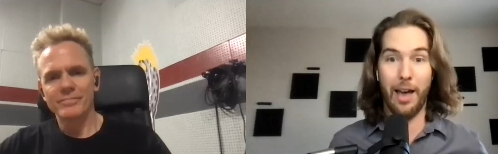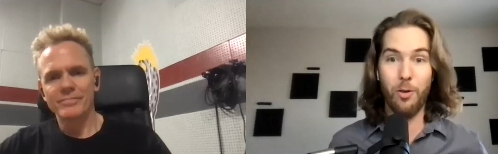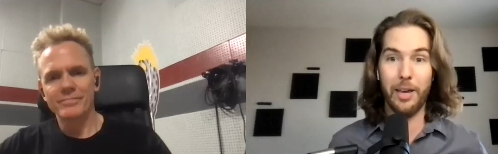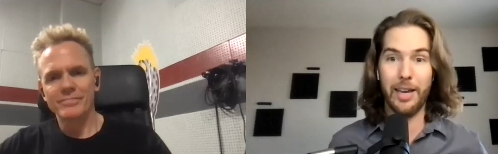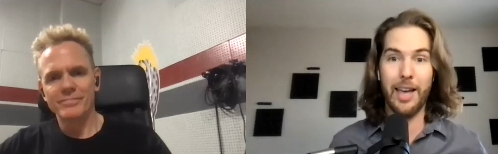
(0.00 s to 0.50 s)

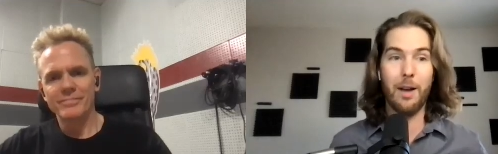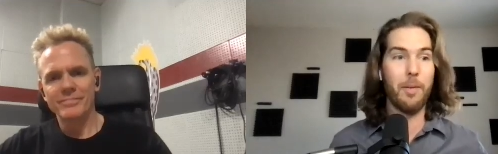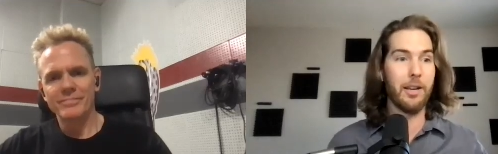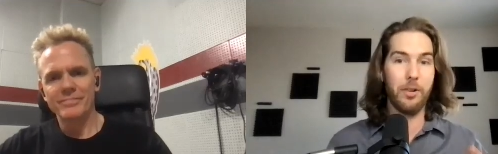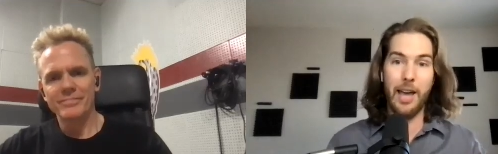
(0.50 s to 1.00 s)
Speaker 1: me, and I'm
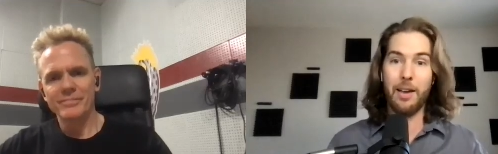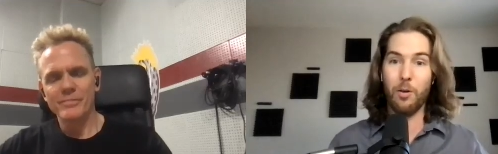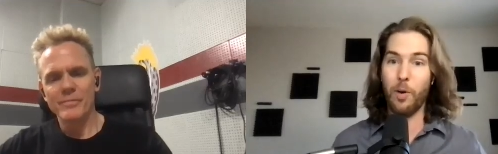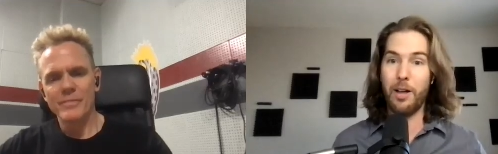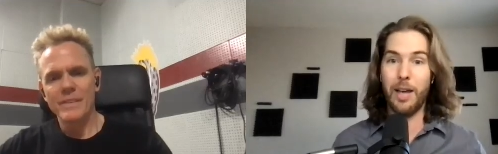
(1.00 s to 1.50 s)
like, okay,
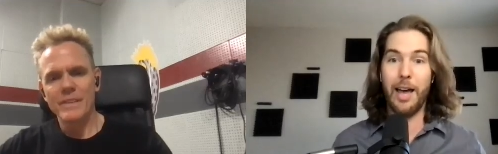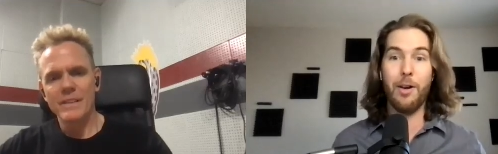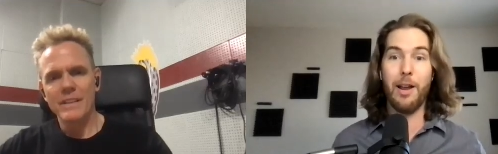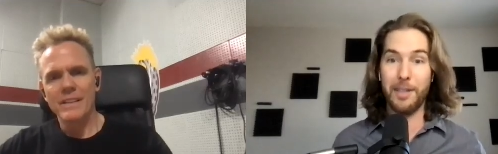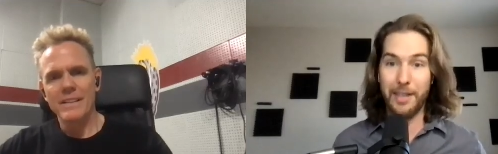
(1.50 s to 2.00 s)
well, I don't
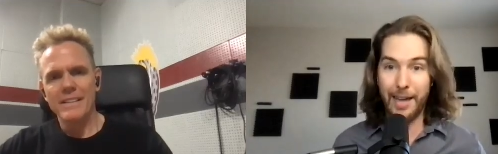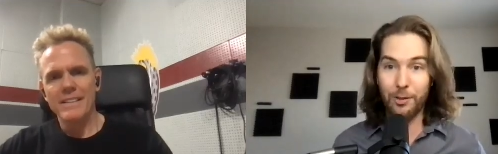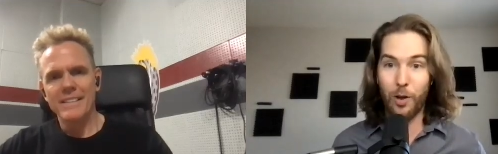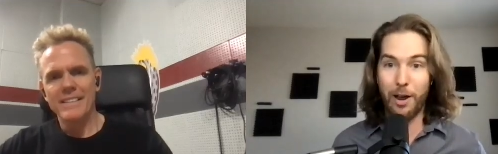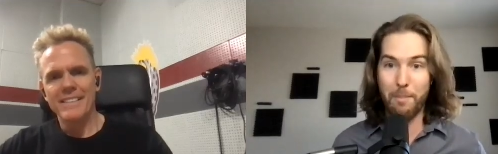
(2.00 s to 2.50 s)
have to
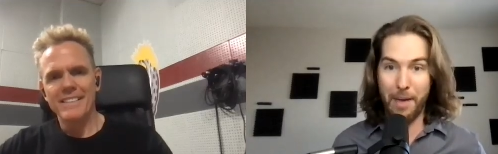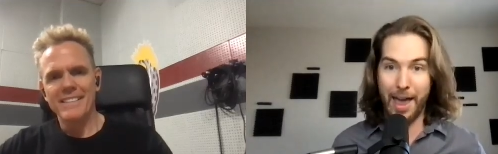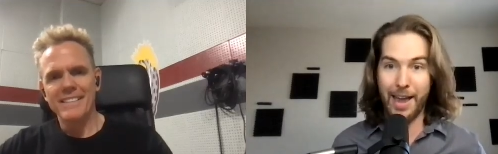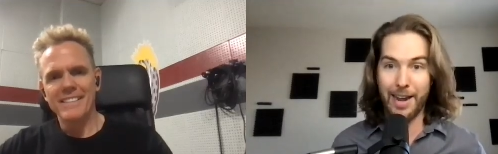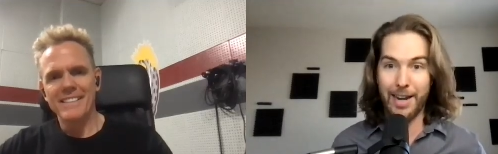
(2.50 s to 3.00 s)
guess why I'm
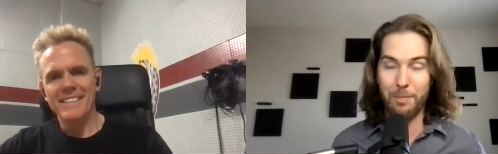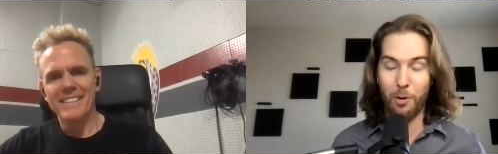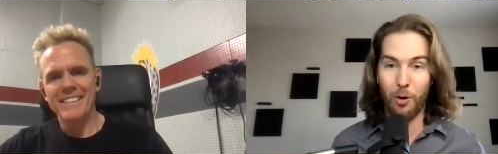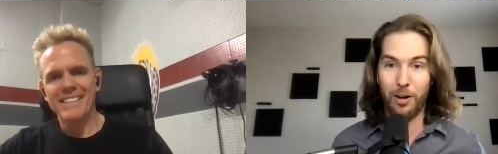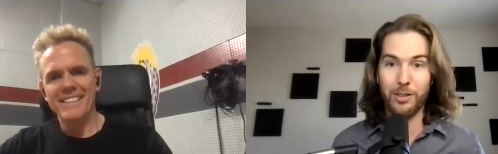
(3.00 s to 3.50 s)
mad
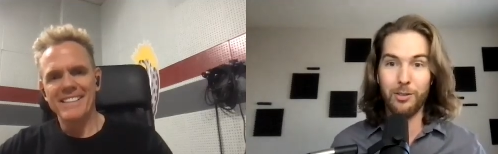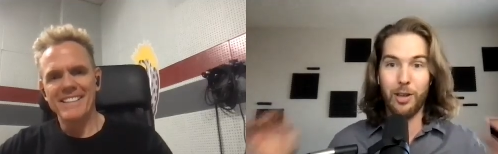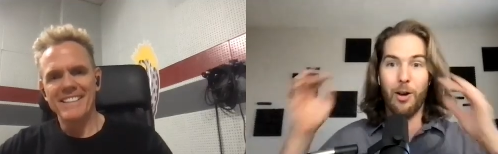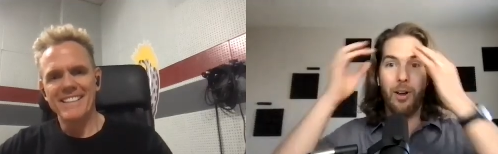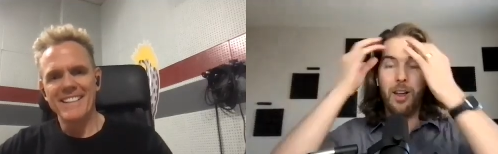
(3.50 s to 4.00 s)
anymore.
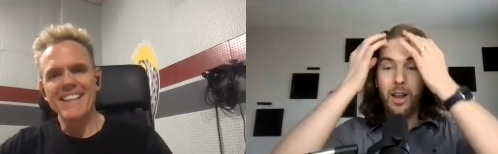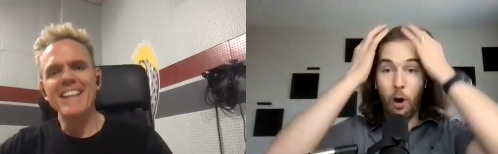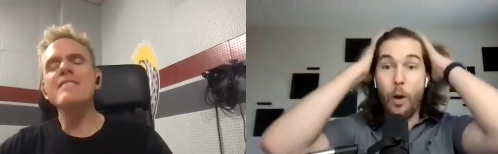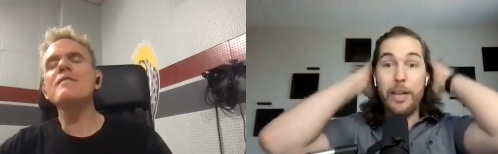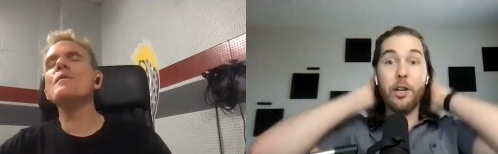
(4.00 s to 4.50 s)
So,
Speaker 2: or
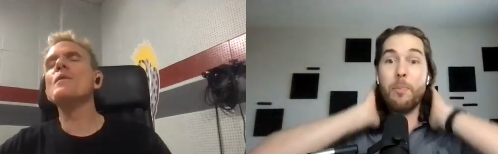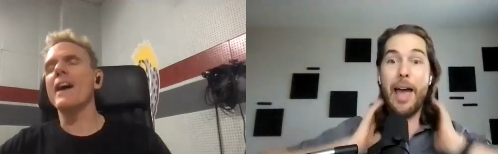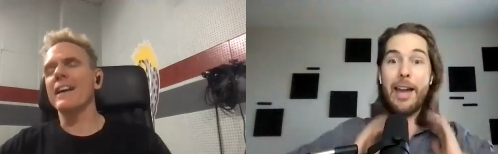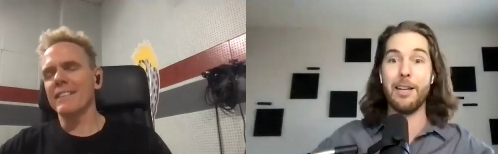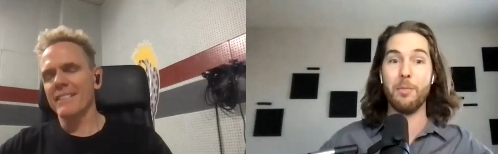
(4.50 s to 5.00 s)
why you're mad
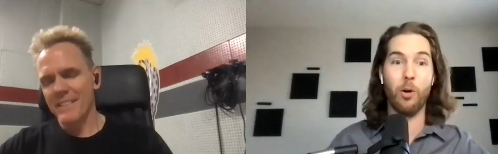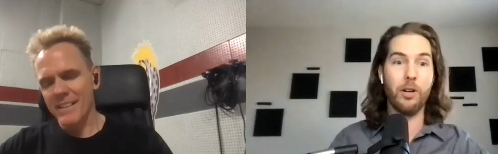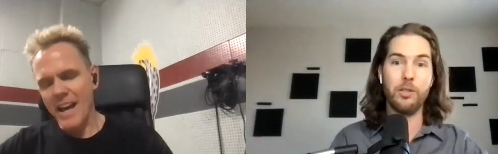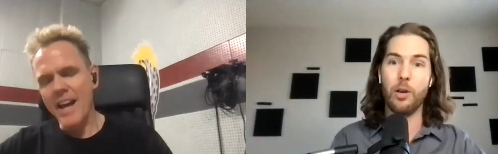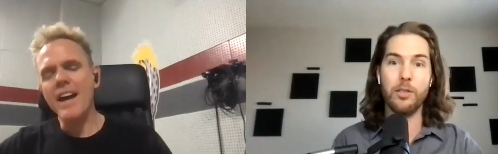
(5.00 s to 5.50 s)
right. anymore.
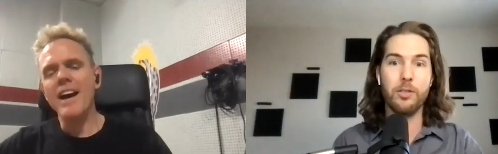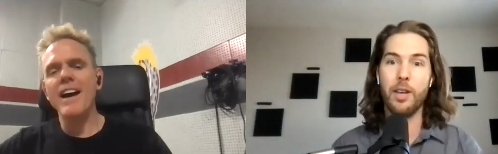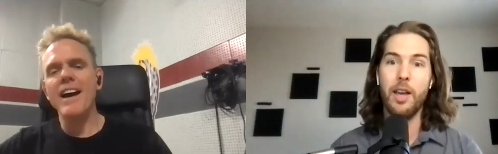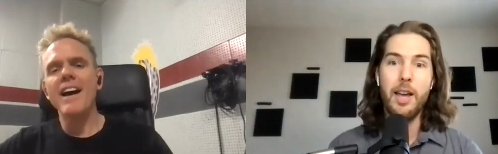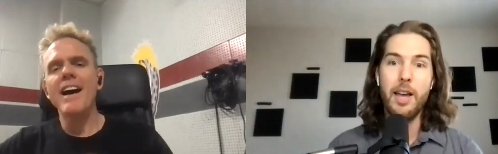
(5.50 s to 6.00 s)
So I, it's,
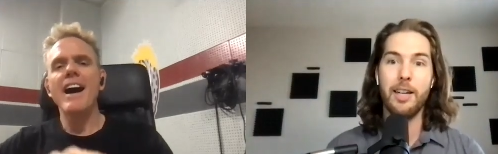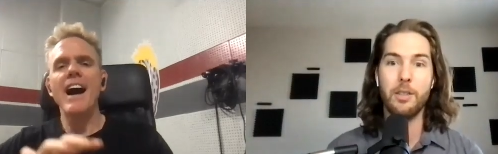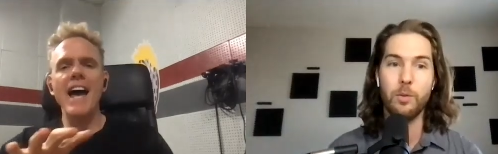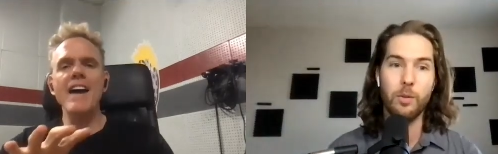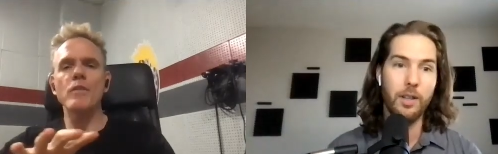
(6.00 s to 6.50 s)

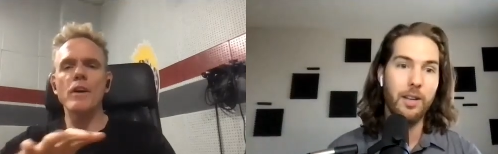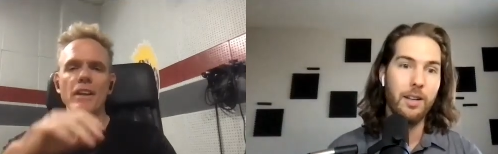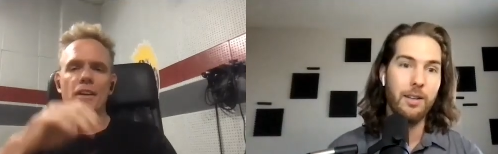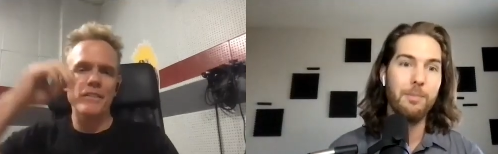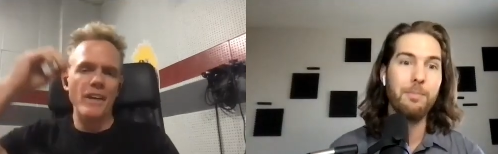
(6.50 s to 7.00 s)
it's. I have one
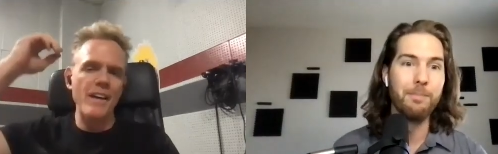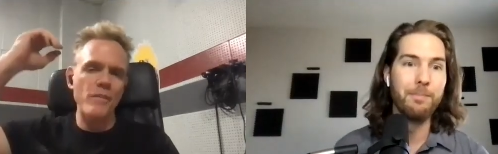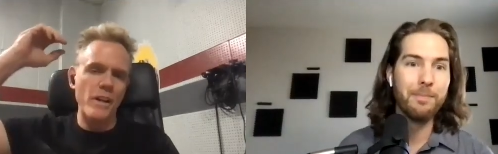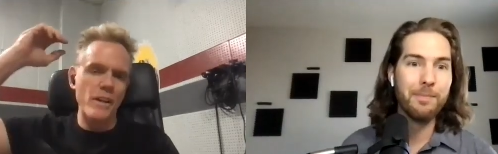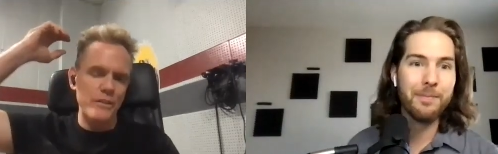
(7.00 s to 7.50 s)
of those. I
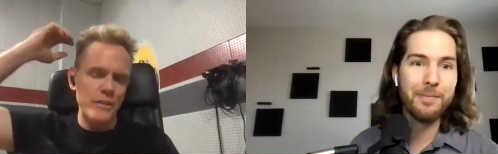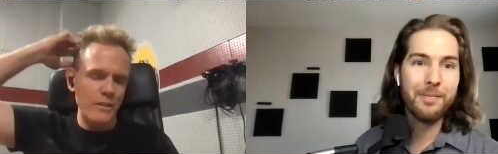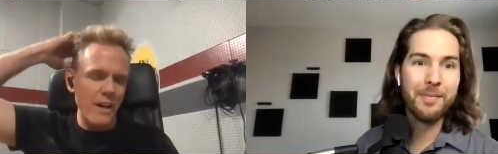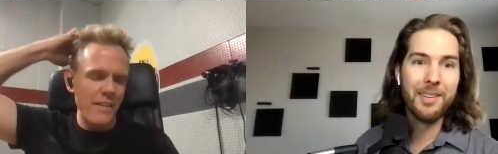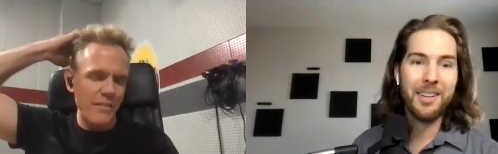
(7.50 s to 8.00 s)
have one of those
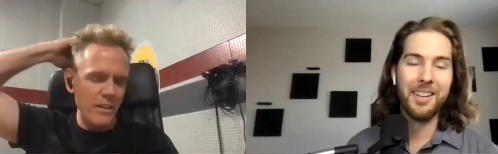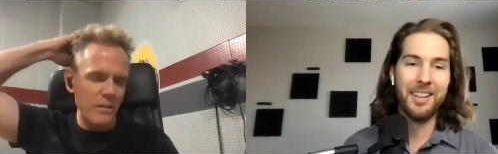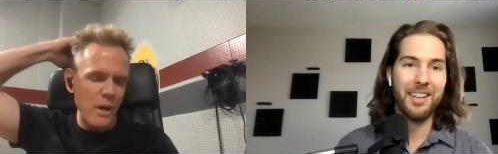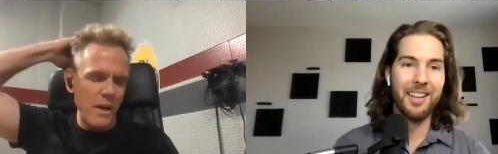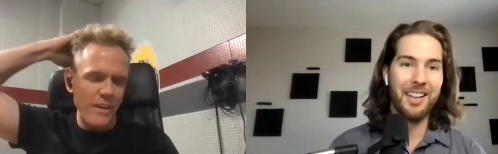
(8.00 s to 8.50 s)
too. I have a
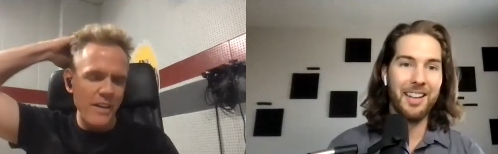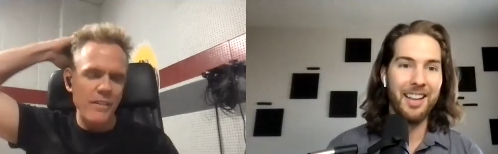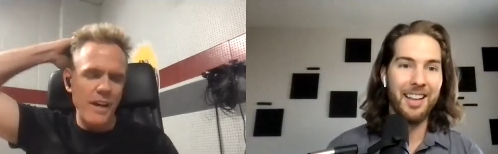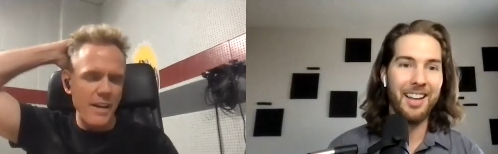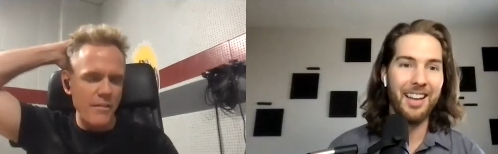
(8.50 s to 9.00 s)
good wife. I
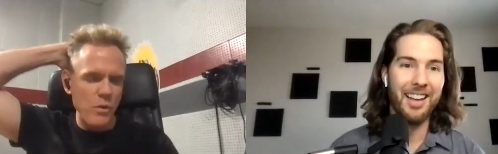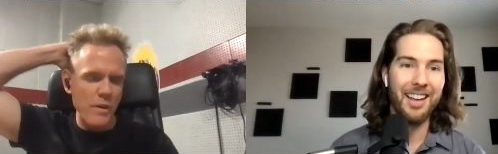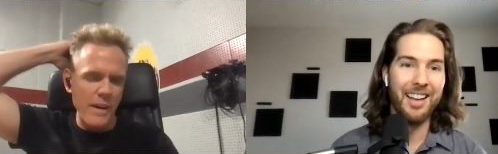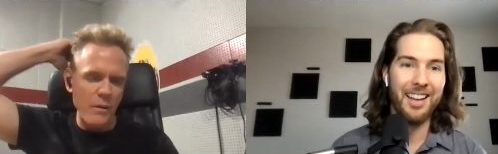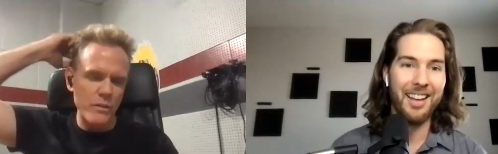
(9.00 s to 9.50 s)
have, I have
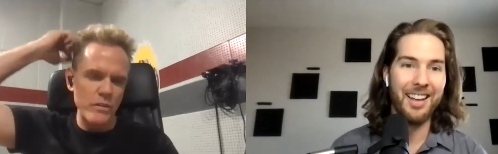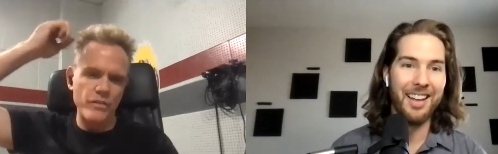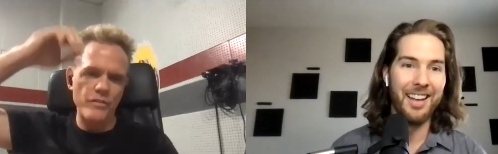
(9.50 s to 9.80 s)
one that will just